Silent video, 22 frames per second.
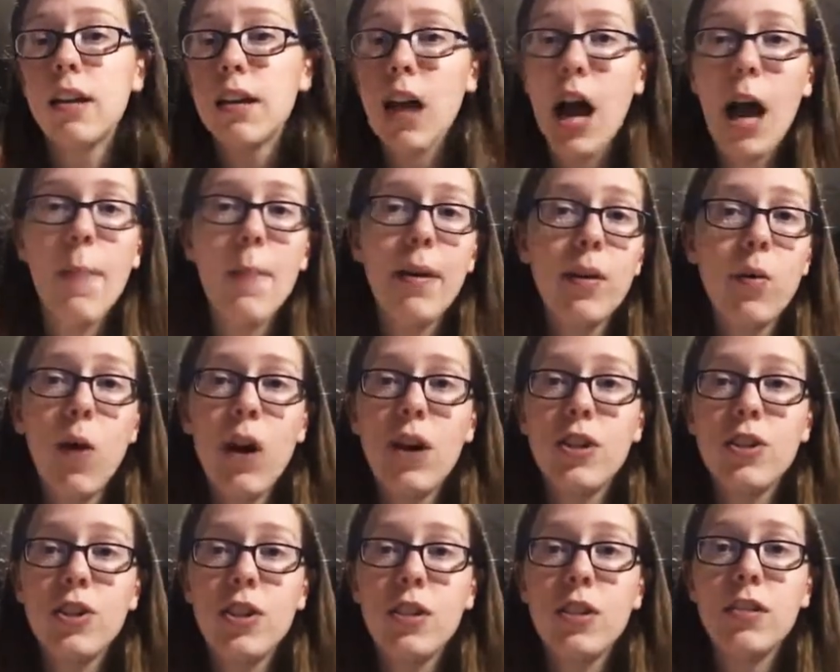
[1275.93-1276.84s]
Comment
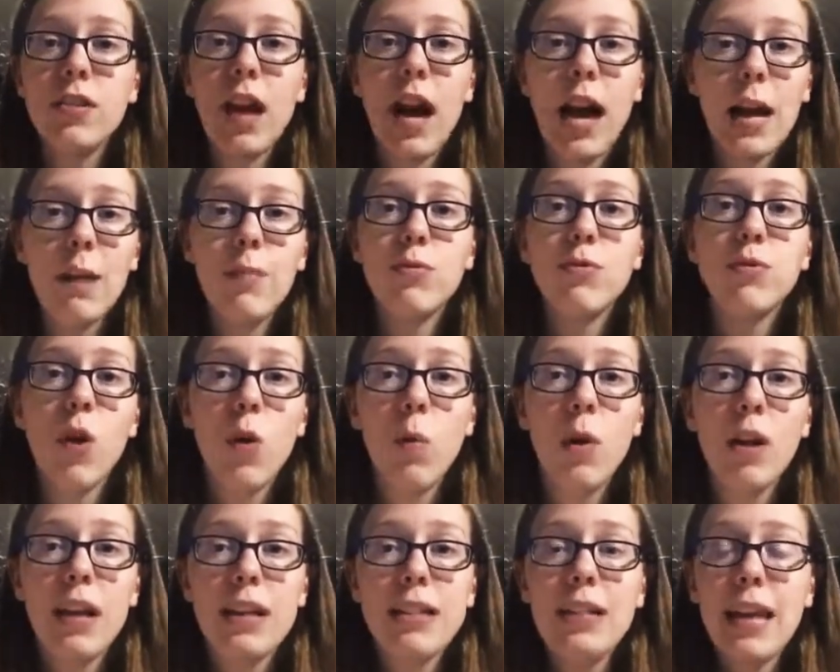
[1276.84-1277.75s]
questions. I am so
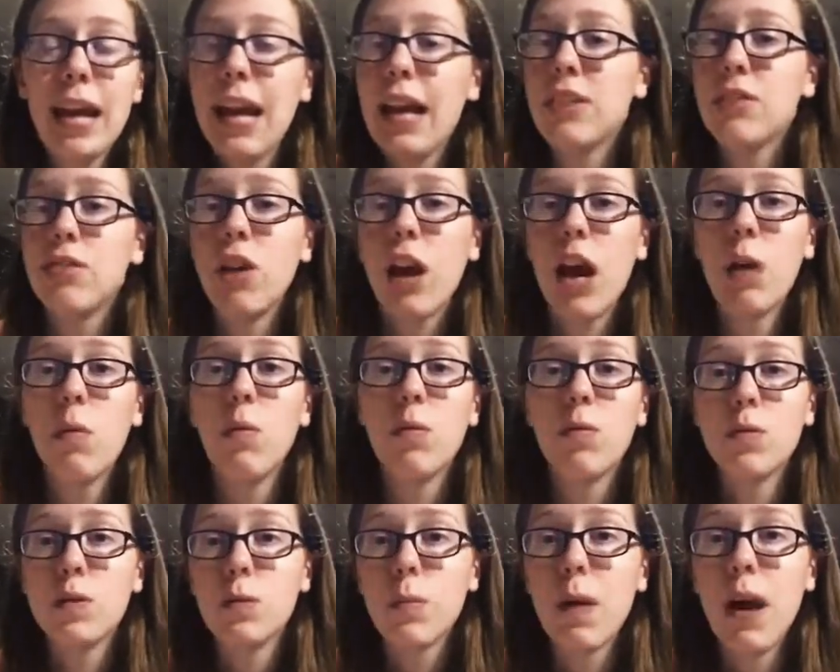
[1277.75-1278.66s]
willing to answer. I
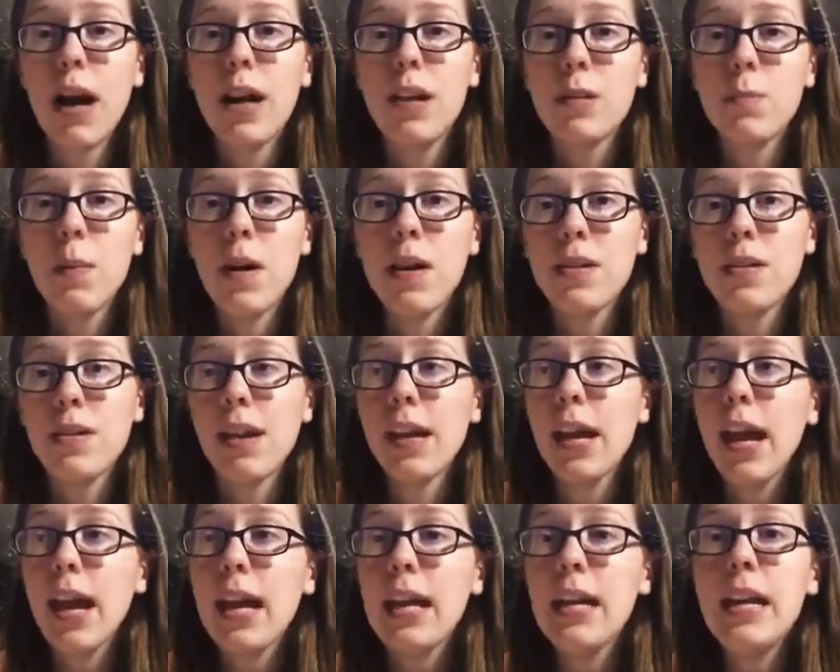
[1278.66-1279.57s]
will respond as best I
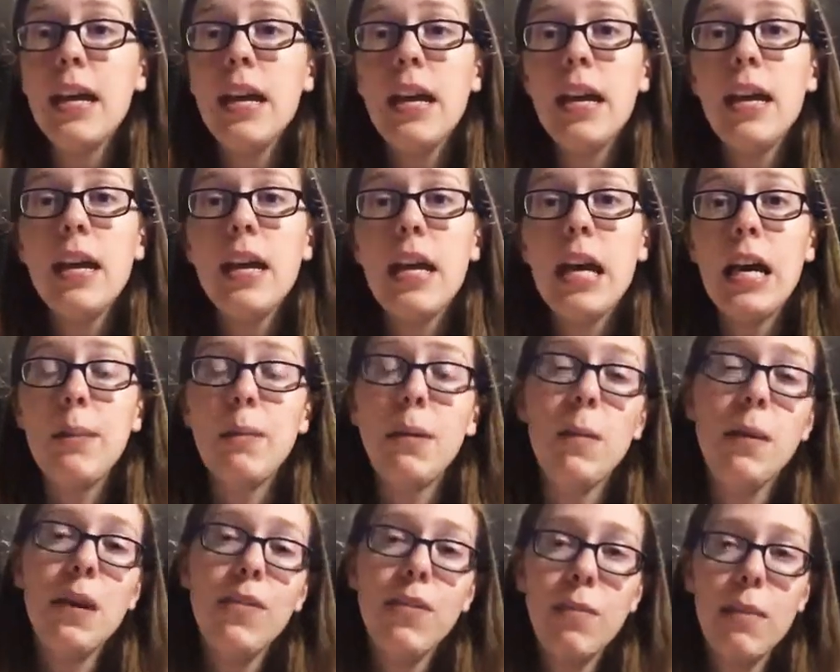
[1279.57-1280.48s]
can, and
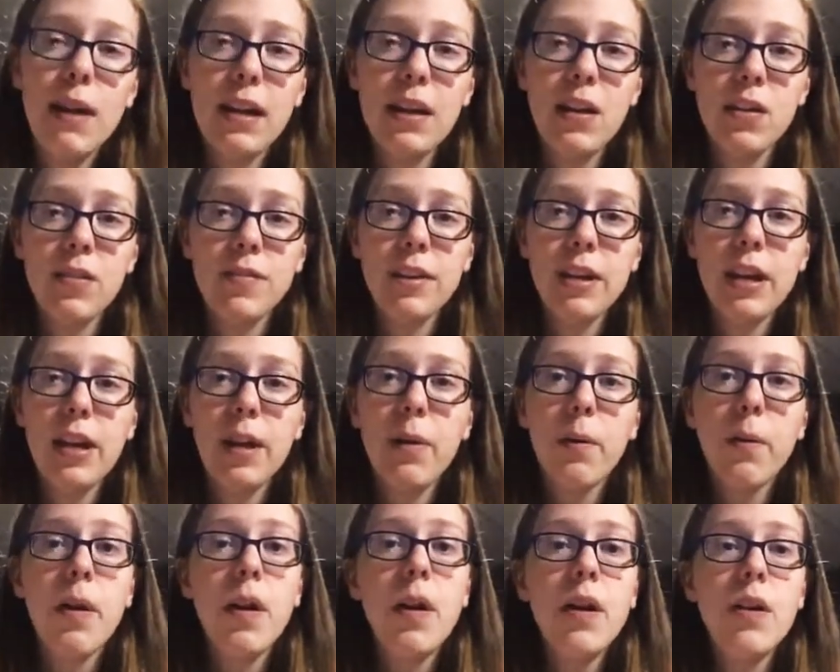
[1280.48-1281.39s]
maybe even make another
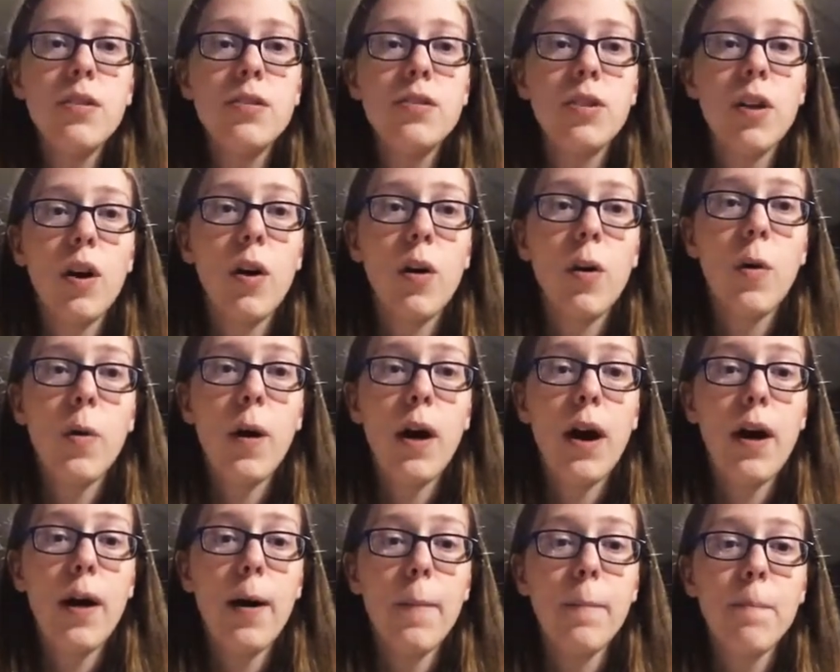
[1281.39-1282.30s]
video. So
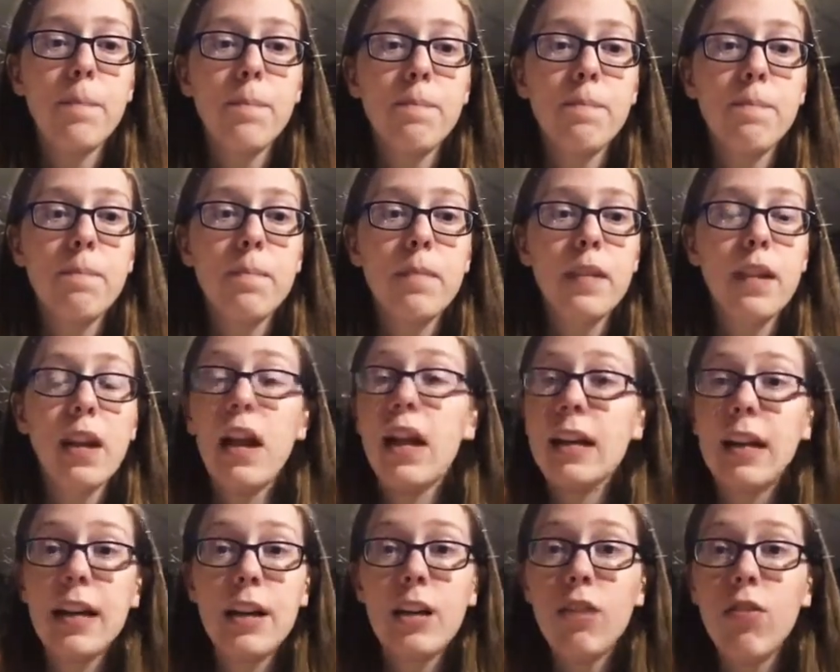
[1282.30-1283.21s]

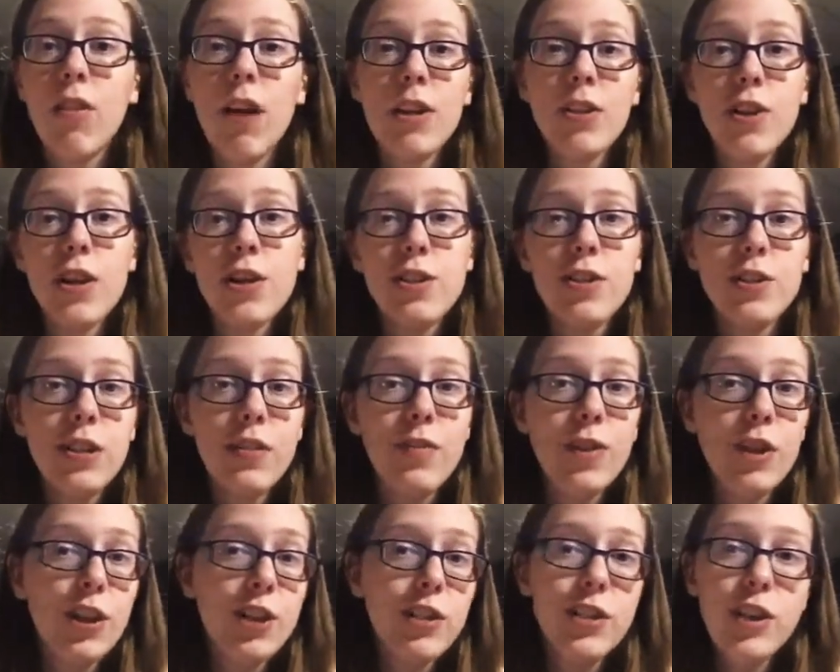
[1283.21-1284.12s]
again, congratulations if
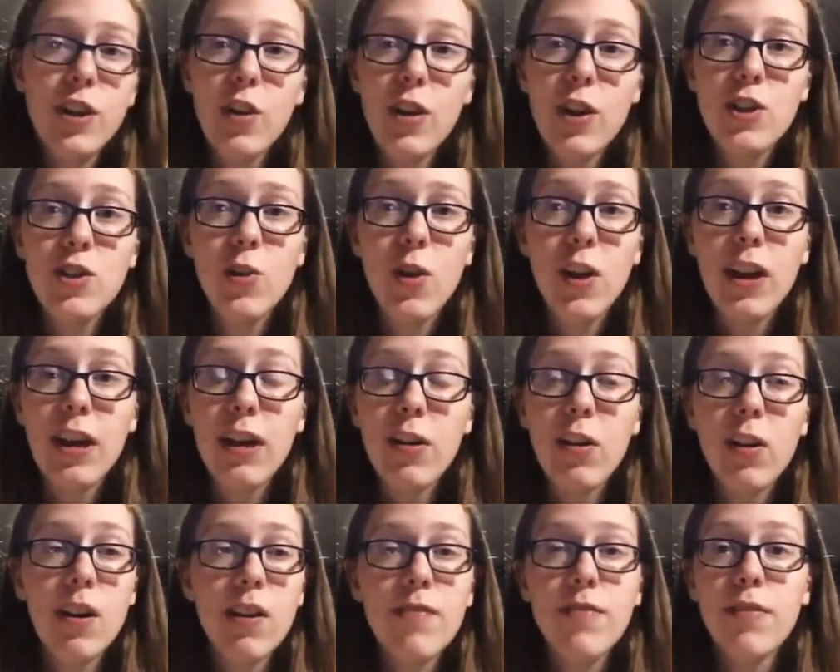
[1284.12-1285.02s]
you're considering
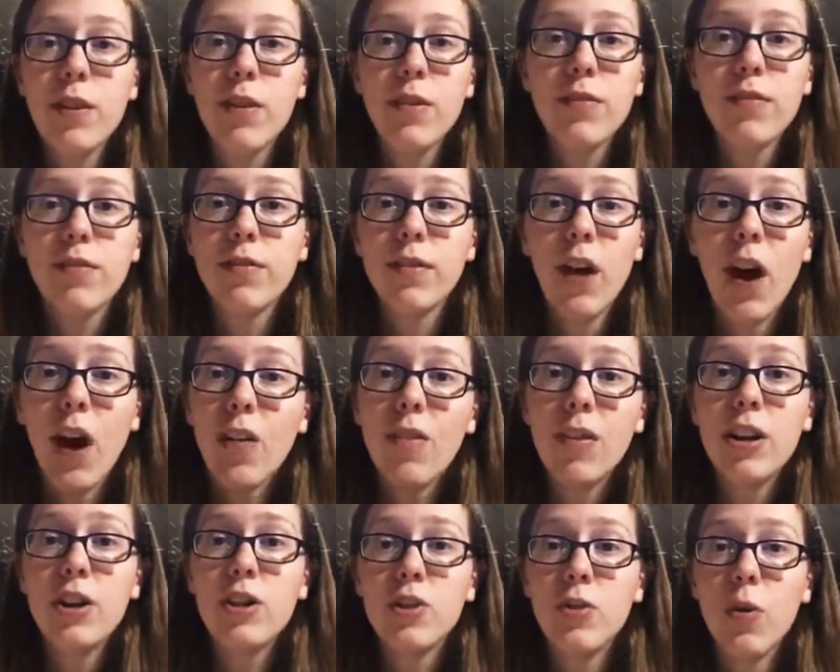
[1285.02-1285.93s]
joining, or if you've
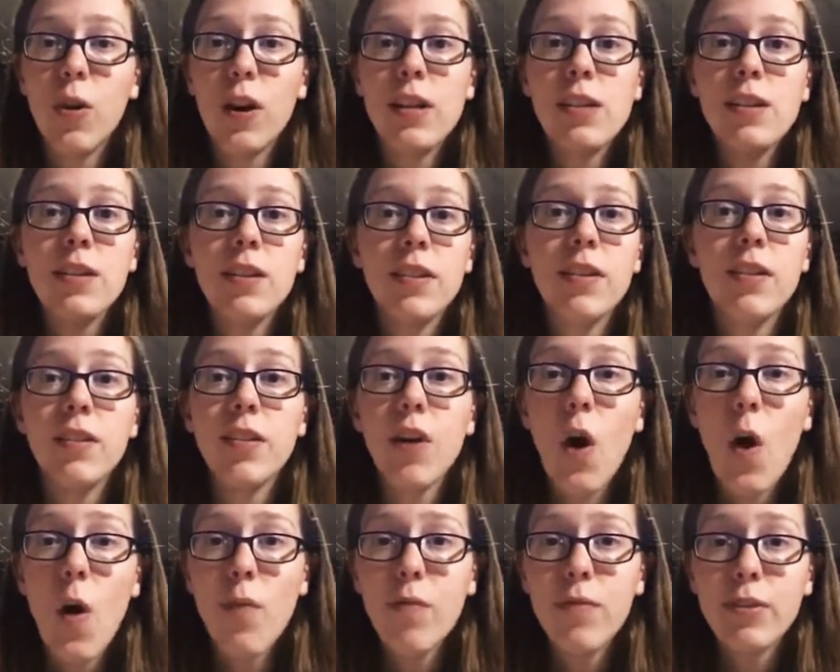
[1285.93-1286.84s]
already joined, and
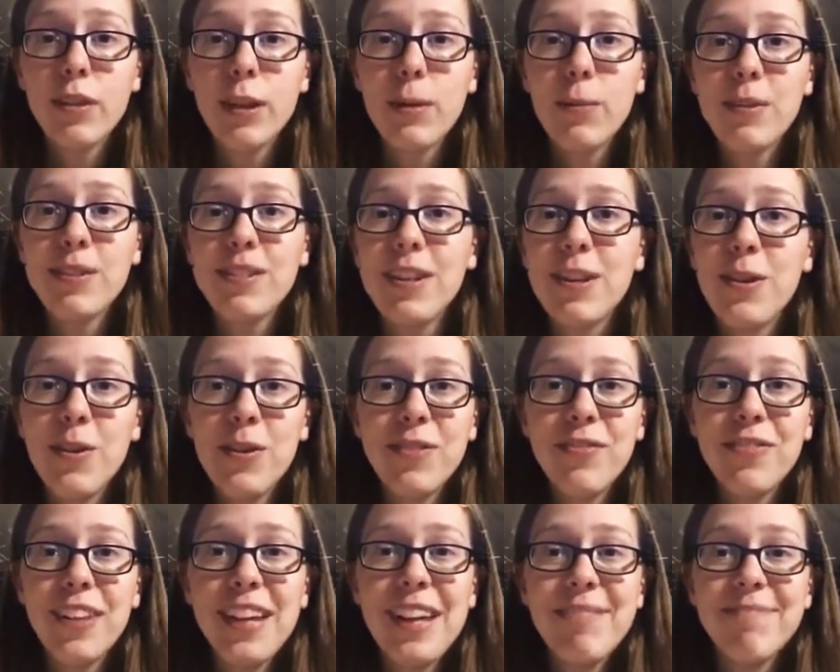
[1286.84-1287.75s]
hopefully we'll see you in
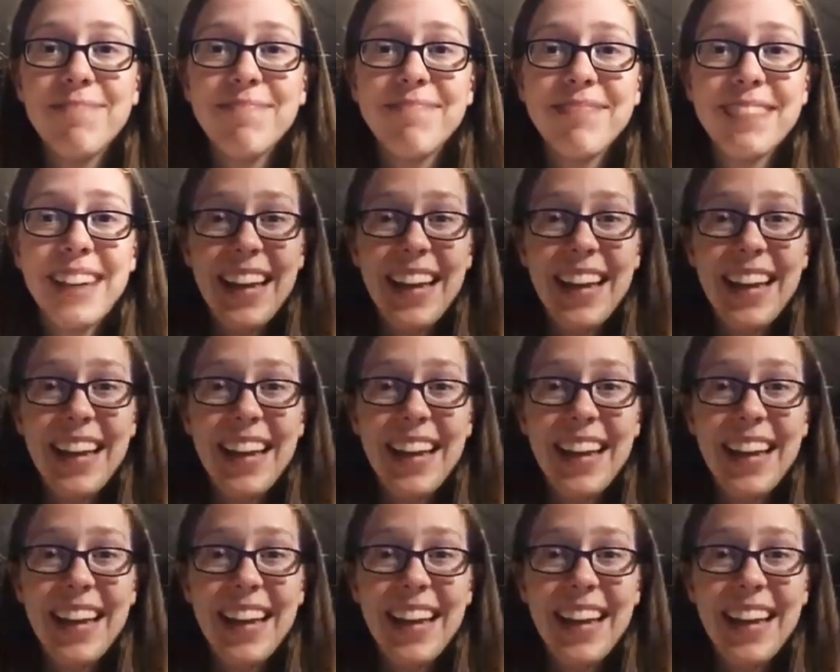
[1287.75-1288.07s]
the fleet.